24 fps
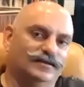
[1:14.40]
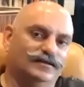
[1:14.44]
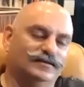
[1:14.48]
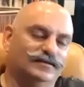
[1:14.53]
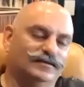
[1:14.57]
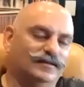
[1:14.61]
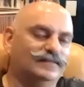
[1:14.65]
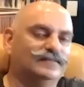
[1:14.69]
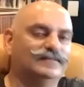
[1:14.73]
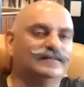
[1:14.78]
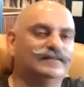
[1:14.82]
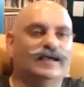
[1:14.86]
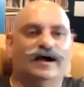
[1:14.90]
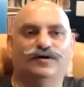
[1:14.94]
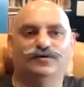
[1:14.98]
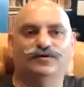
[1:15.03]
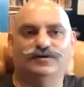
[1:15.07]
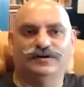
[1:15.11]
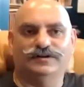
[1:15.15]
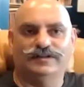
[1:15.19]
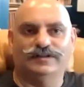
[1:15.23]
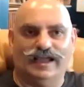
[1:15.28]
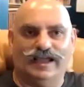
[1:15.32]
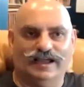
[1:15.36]

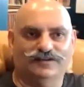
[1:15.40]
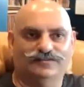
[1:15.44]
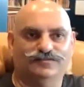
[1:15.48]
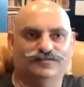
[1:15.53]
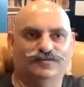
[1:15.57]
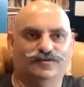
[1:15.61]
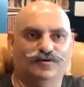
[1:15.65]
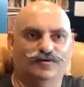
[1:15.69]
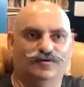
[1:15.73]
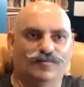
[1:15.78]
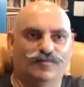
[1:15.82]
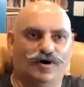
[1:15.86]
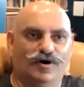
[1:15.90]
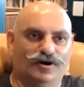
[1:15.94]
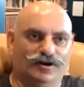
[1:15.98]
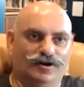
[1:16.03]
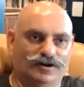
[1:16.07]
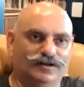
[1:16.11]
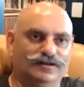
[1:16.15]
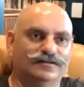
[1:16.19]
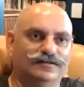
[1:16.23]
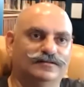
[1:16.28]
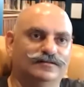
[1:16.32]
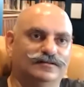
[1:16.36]
discounted cash flow
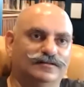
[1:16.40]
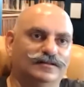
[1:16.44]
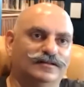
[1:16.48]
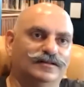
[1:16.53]
model,